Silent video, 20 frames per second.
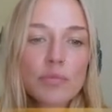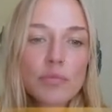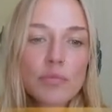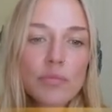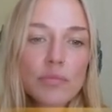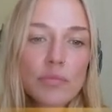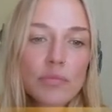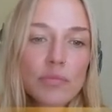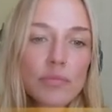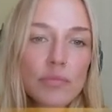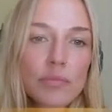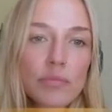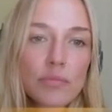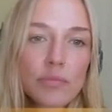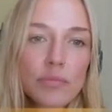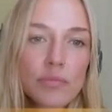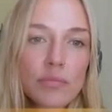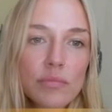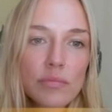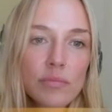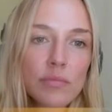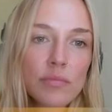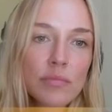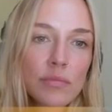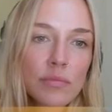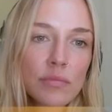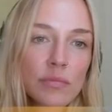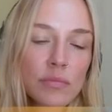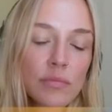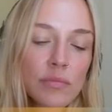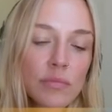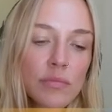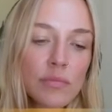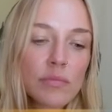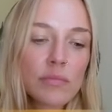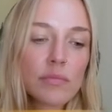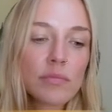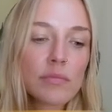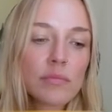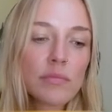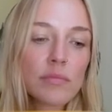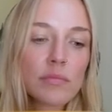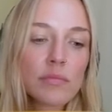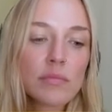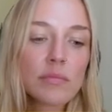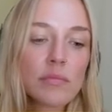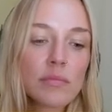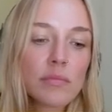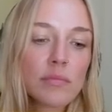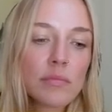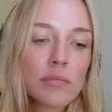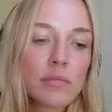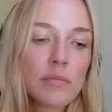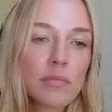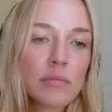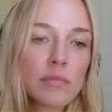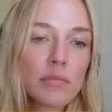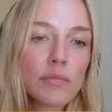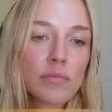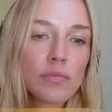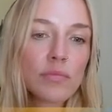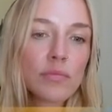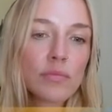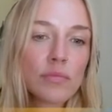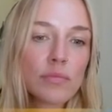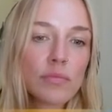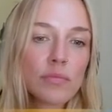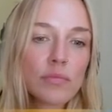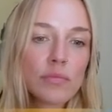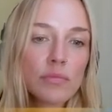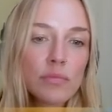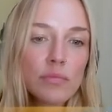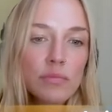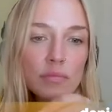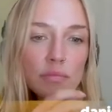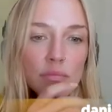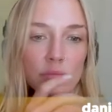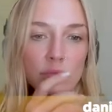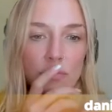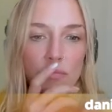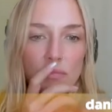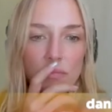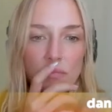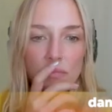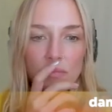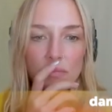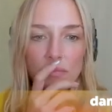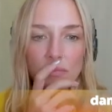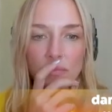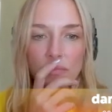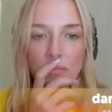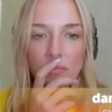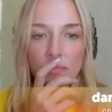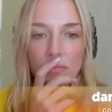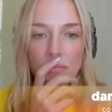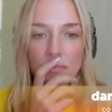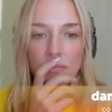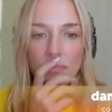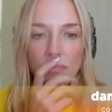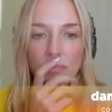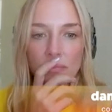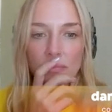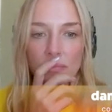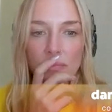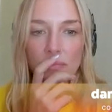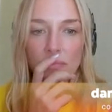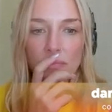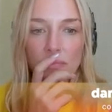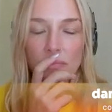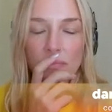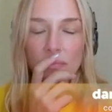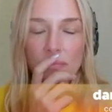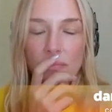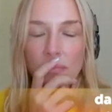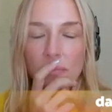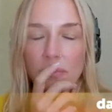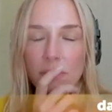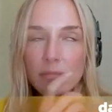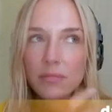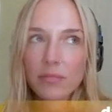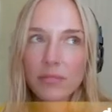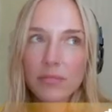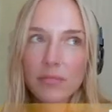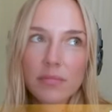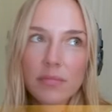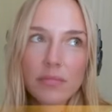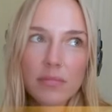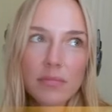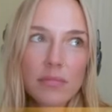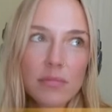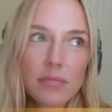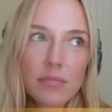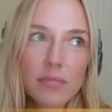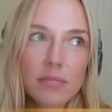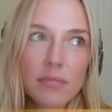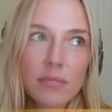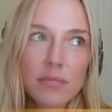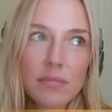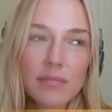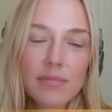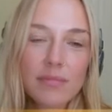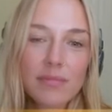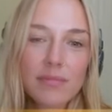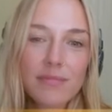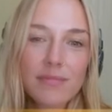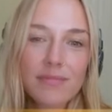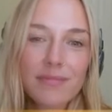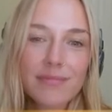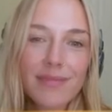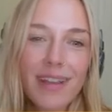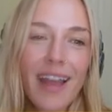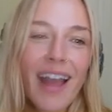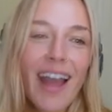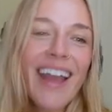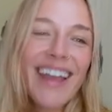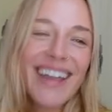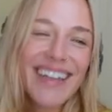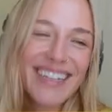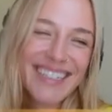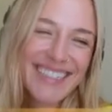The person shown says nothing.